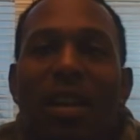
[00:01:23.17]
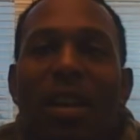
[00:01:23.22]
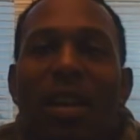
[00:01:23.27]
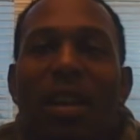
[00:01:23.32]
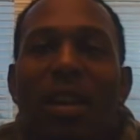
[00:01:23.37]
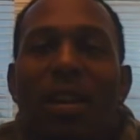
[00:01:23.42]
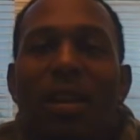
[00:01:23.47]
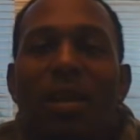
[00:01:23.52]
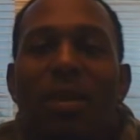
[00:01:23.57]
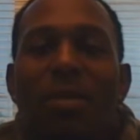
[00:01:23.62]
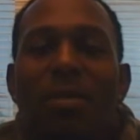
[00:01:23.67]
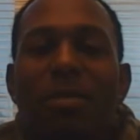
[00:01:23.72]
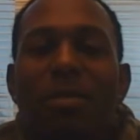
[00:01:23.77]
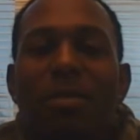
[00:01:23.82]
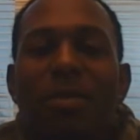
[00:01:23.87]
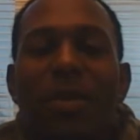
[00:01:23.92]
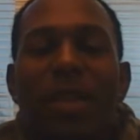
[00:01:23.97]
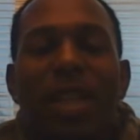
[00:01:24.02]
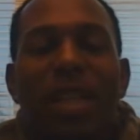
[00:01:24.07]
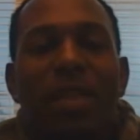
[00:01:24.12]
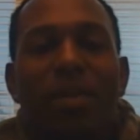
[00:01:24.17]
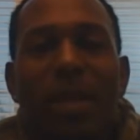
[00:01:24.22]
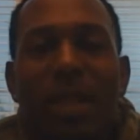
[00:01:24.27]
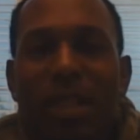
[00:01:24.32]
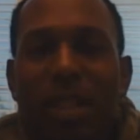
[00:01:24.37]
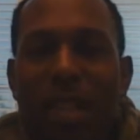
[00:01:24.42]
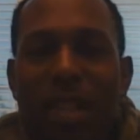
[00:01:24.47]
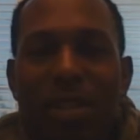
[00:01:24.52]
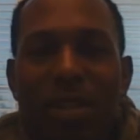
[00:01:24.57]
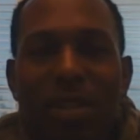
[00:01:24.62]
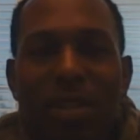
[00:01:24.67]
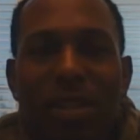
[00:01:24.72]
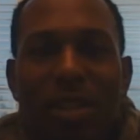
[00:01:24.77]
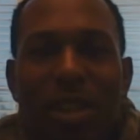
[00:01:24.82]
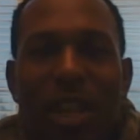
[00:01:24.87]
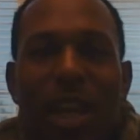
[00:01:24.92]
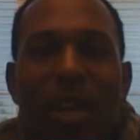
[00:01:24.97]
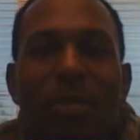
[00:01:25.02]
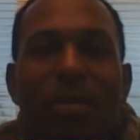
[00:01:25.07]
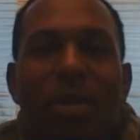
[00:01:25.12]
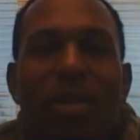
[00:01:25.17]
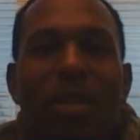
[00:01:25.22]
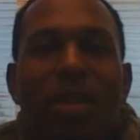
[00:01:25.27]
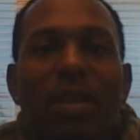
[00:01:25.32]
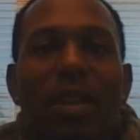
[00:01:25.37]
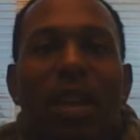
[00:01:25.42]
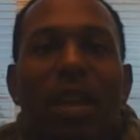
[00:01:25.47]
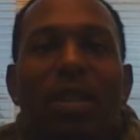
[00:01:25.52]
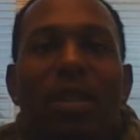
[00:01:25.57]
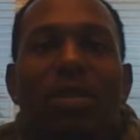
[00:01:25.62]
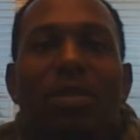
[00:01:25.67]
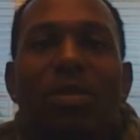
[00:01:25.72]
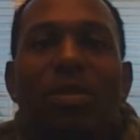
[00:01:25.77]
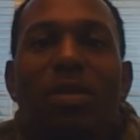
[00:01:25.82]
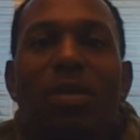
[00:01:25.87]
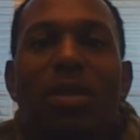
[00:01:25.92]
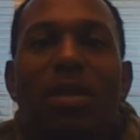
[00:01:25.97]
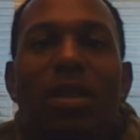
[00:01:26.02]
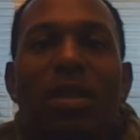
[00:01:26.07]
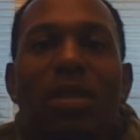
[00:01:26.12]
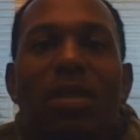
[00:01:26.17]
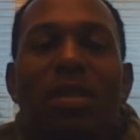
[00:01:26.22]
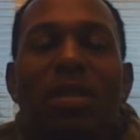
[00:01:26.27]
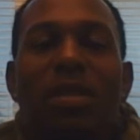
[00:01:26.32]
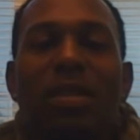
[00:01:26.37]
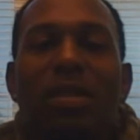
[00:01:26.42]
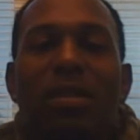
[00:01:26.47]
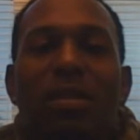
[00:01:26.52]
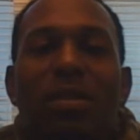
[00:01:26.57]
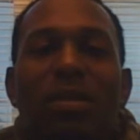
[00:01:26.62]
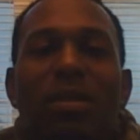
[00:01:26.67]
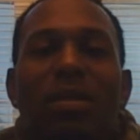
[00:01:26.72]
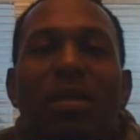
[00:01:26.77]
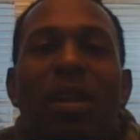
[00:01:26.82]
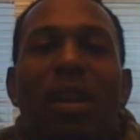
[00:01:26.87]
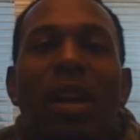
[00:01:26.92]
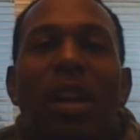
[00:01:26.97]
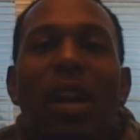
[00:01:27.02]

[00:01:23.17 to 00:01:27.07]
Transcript: The expectation should not be that students can still